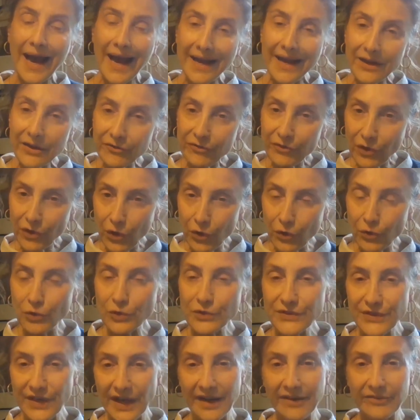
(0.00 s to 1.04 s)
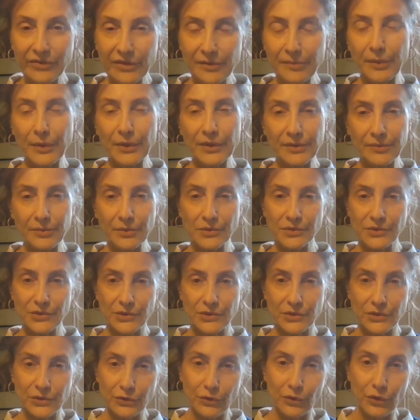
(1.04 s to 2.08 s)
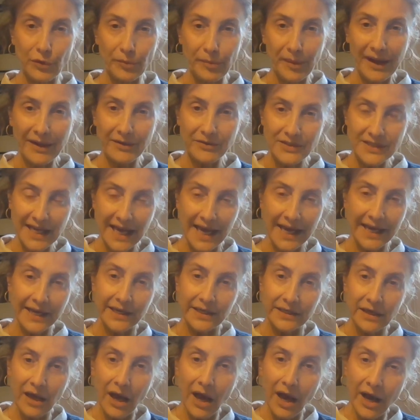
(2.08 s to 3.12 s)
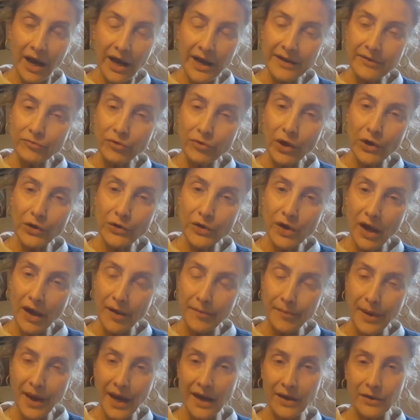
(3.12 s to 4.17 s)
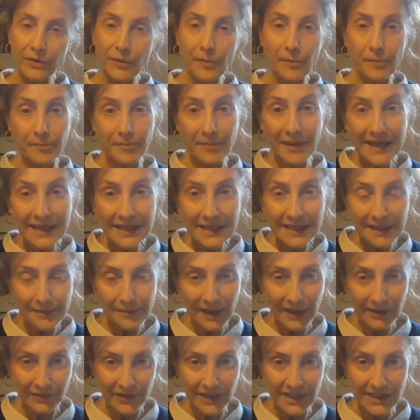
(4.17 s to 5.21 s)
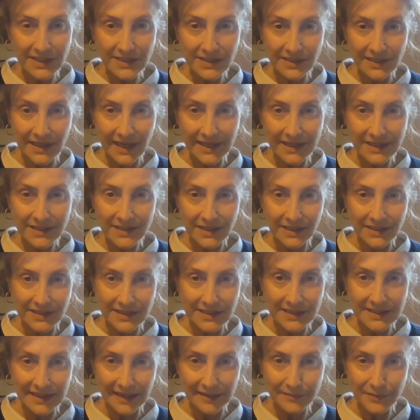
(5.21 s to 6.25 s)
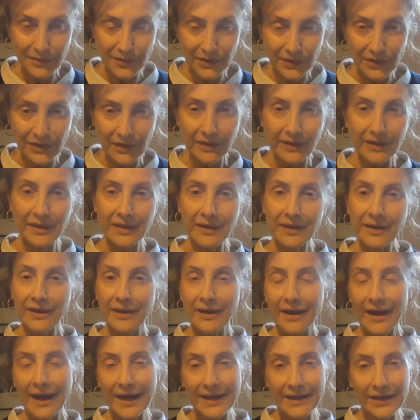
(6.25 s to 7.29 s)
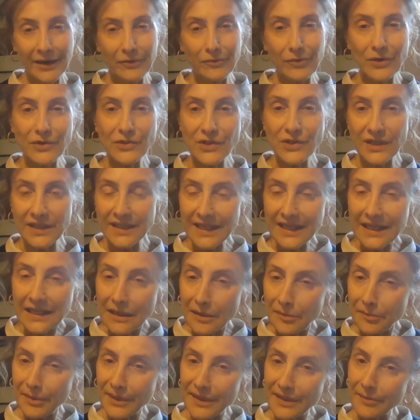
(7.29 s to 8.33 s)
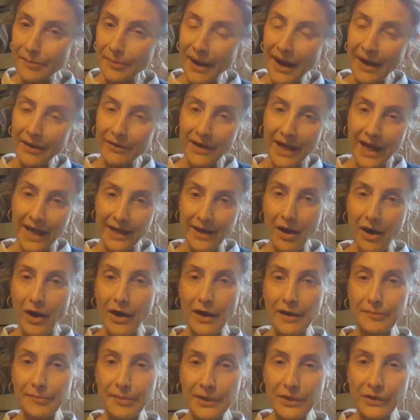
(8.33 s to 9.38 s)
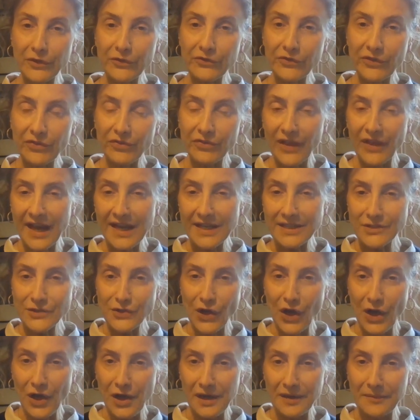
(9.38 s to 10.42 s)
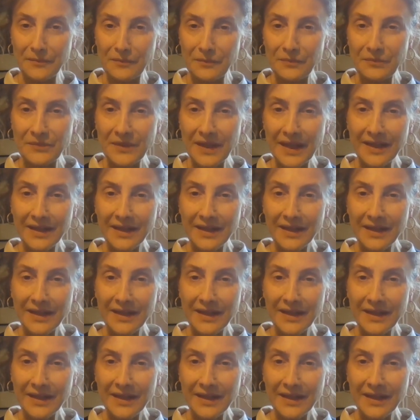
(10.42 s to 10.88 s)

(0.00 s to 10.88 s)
And of course, everybody wants to talk about tech. And I wrote mainly about the internet and deception. And I wrote a little bit about AI because at that time